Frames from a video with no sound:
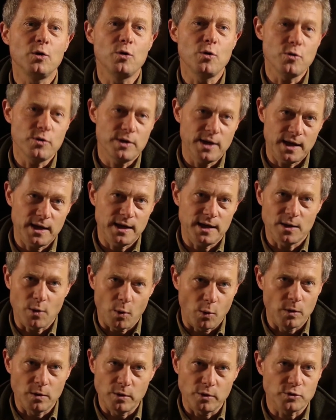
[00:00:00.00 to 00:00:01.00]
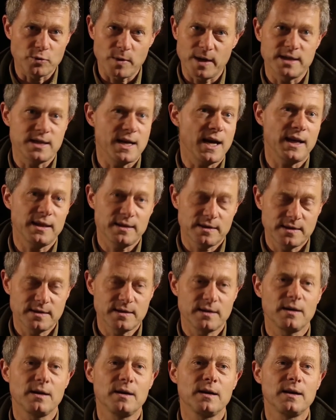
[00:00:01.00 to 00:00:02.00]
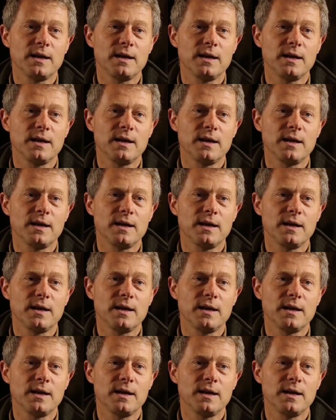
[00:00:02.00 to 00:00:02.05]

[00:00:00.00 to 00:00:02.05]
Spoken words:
good in all the 28